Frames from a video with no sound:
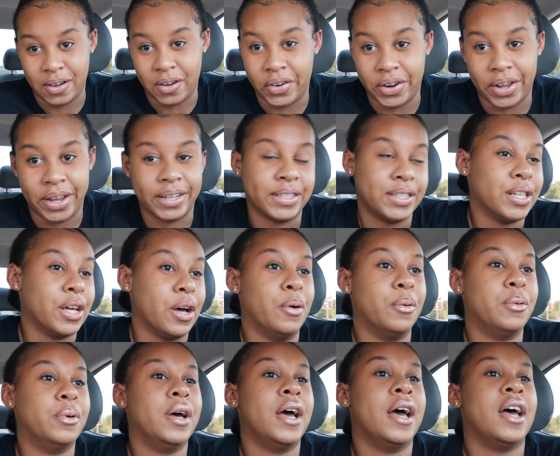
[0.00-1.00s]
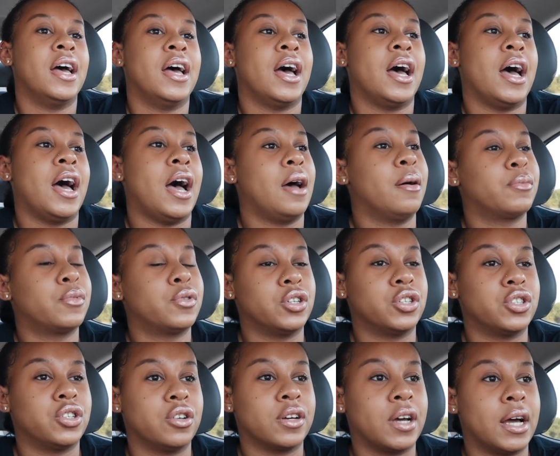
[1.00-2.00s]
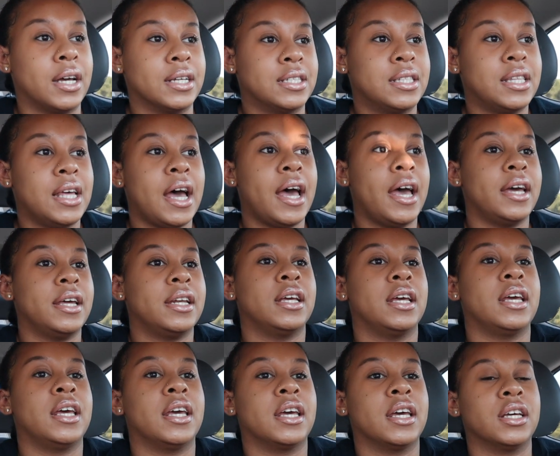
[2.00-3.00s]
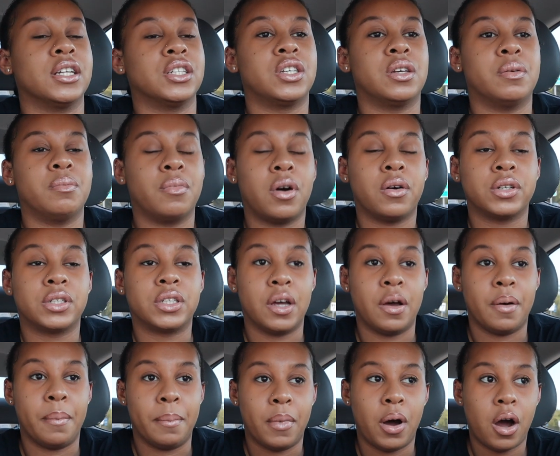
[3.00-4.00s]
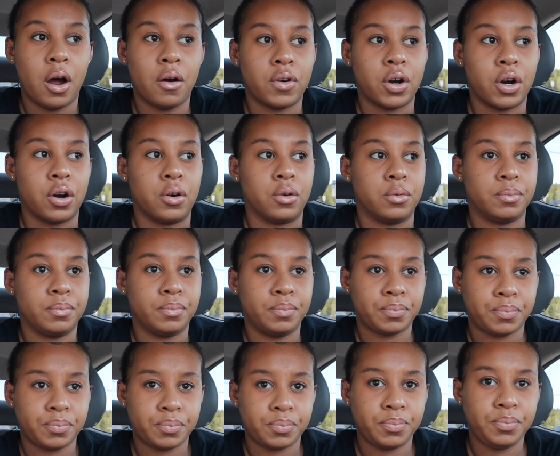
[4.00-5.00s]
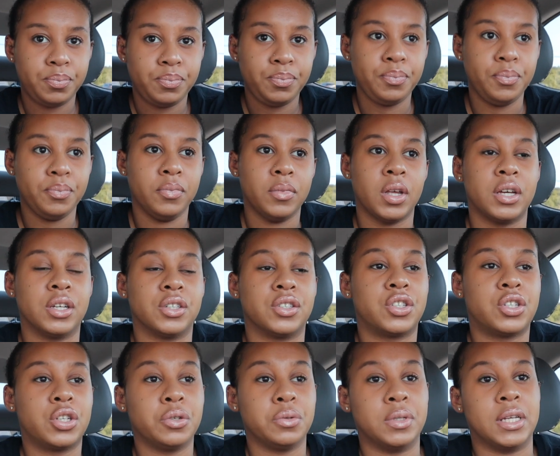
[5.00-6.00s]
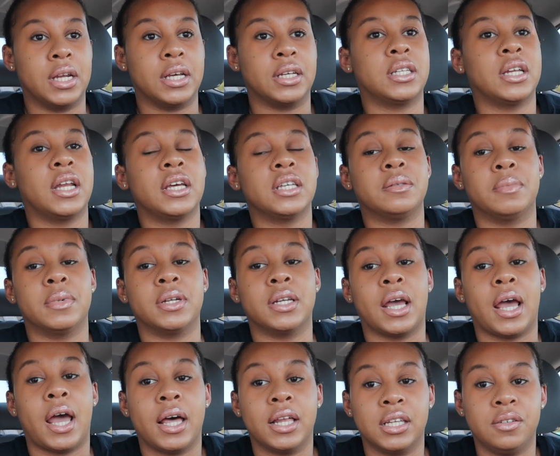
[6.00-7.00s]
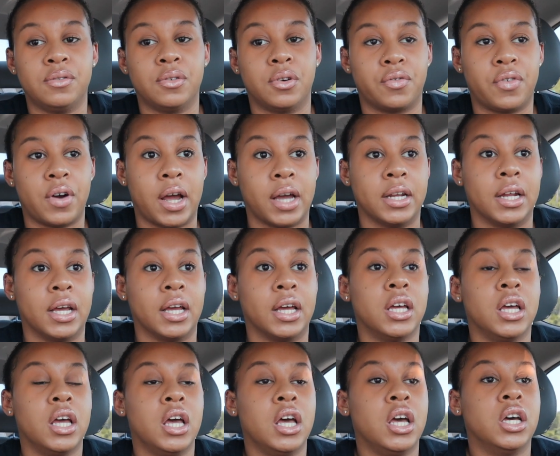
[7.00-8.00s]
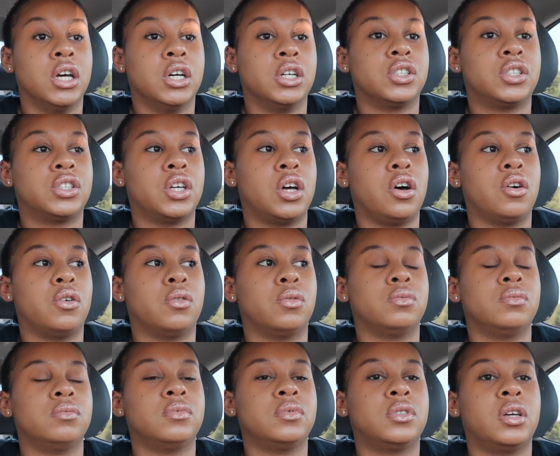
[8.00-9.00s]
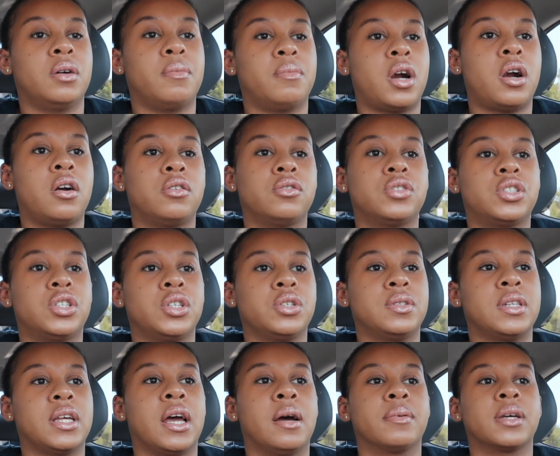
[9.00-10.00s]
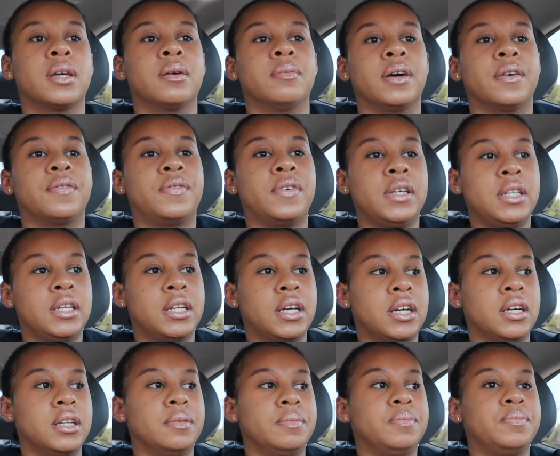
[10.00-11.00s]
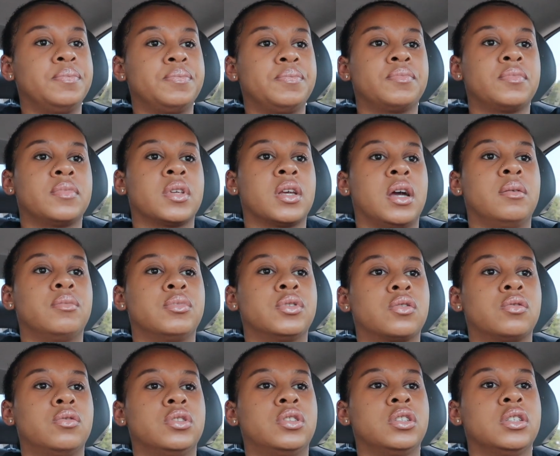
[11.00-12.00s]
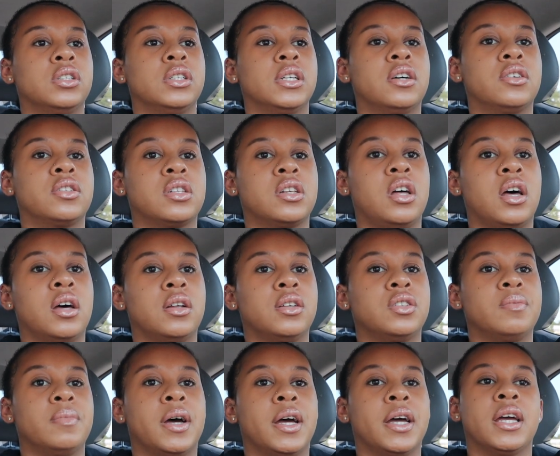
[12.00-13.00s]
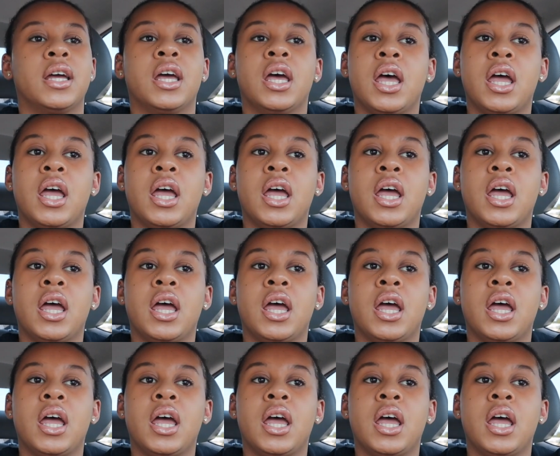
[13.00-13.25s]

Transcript: all that. So I'm gonna show you guys that. And tomorrow is Tuesday. Today's Monday. I leave on Friday. So tomorrow's Tuesday. I'm getting my feet done. I'm just going to a nail salon to my